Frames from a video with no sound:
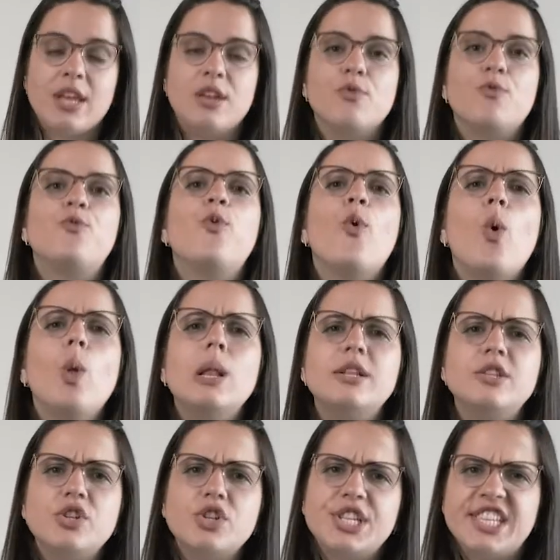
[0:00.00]
in full
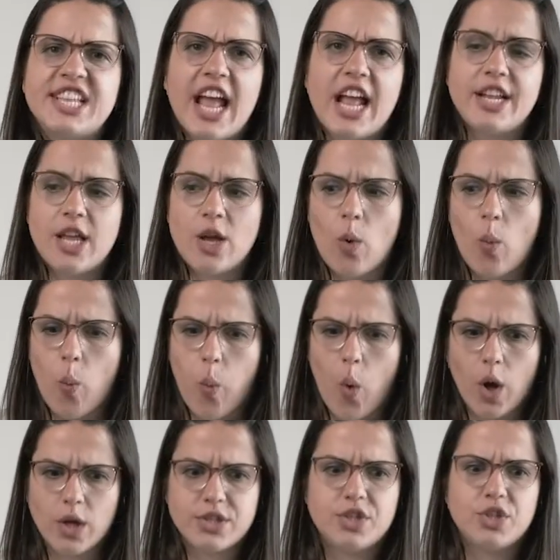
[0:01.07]
understanding
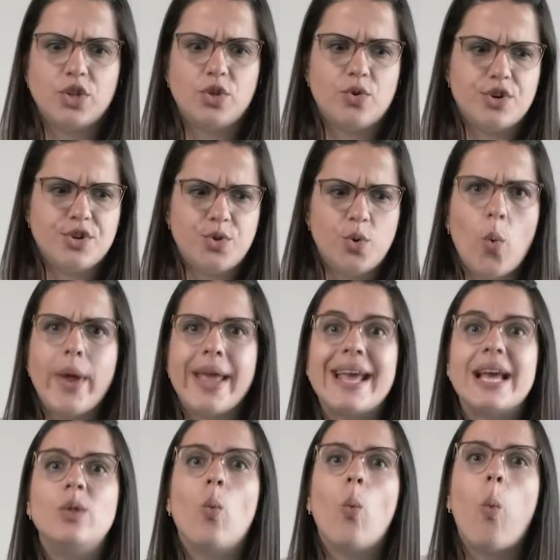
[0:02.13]
what you're doing
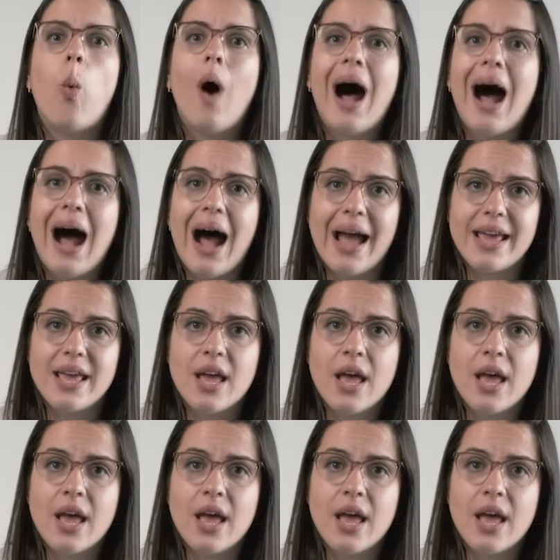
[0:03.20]
and why.